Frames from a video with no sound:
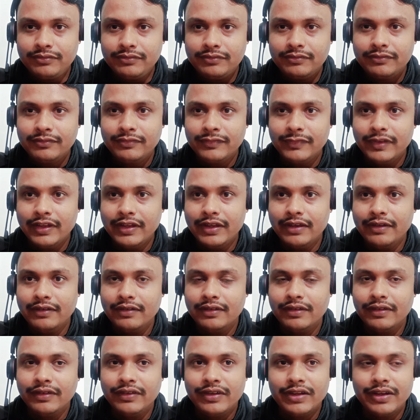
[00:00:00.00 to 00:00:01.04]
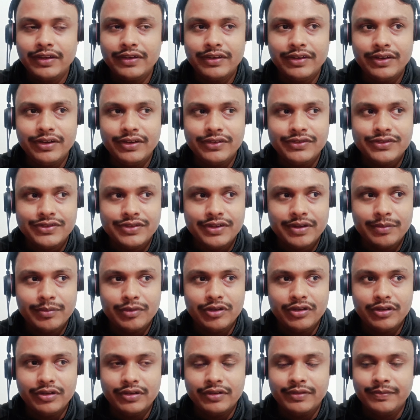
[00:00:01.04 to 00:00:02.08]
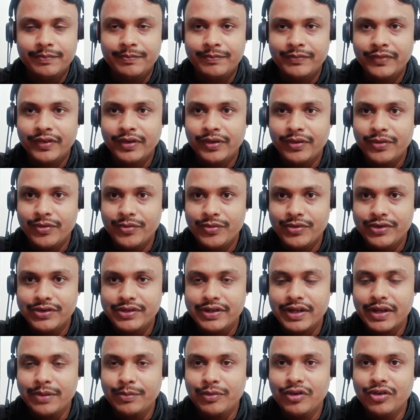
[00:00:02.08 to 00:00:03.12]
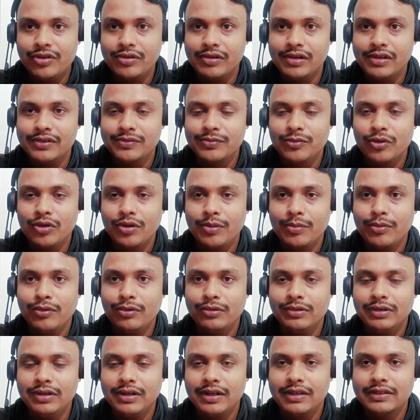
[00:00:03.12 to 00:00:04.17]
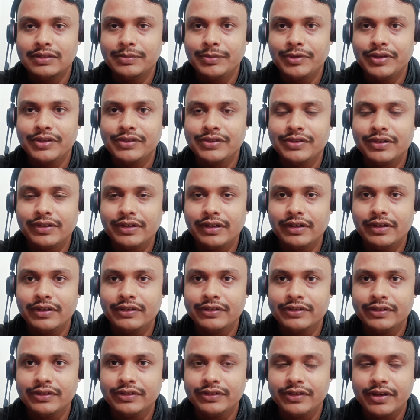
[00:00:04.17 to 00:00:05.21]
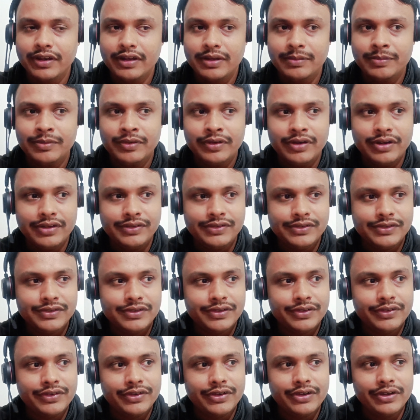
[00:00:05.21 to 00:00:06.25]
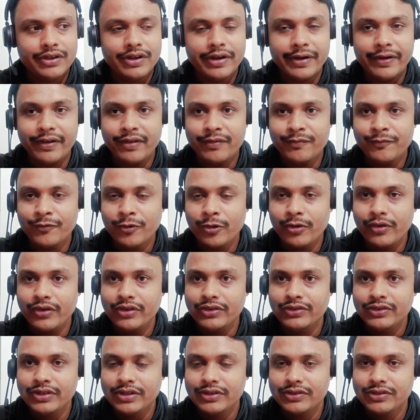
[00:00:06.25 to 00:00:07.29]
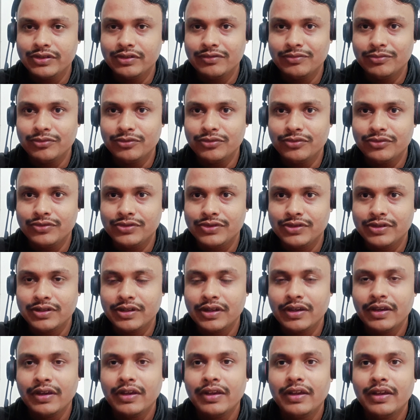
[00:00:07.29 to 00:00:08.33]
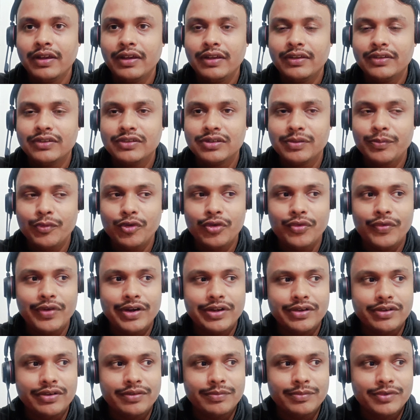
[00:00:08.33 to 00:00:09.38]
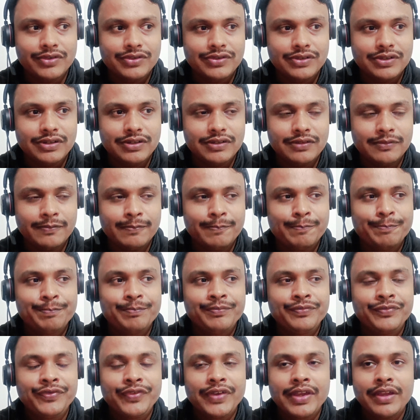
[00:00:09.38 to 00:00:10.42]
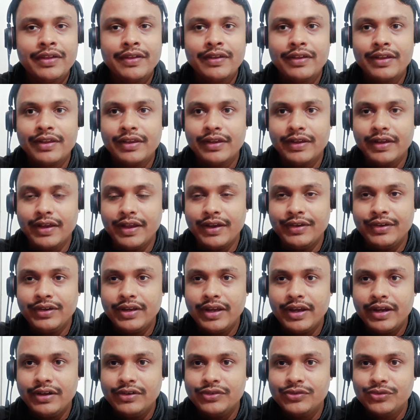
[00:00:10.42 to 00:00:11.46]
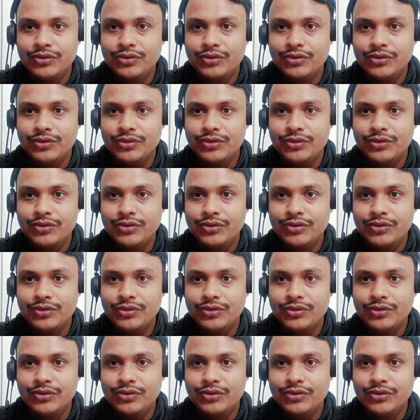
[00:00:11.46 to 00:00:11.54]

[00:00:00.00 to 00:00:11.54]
then k-nearest neighbor, which can be utilized for both classification regression type, decision tree, random forest, XGBoost, support vector machine, and so